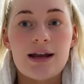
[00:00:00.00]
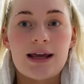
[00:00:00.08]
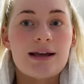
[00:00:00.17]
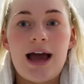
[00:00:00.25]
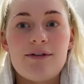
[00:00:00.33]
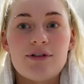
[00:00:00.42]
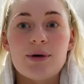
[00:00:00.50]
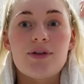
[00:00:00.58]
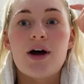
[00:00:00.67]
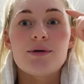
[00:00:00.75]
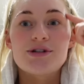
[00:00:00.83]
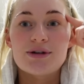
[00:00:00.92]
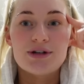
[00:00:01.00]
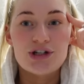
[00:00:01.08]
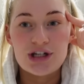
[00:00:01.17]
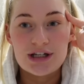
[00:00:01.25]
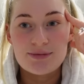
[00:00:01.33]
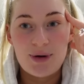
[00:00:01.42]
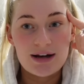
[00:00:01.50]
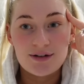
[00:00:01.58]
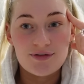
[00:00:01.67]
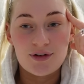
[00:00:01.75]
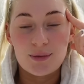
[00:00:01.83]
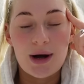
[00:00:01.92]
like everyone that I was doing a jeans
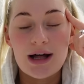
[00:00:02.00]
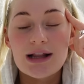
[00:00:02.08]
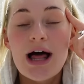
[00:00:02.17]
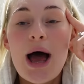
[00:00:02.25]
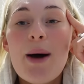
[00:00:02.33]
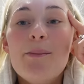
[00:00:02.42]
brand for a while,